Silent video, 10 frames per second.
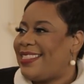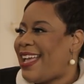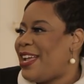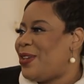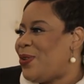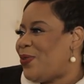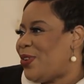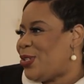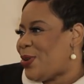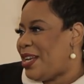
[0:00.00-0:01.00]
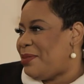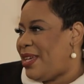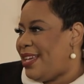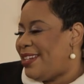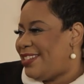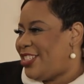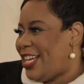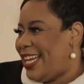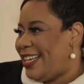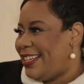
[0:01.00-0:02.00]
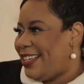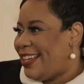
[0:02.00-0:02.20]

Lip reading: Thank you for joining me, Shane.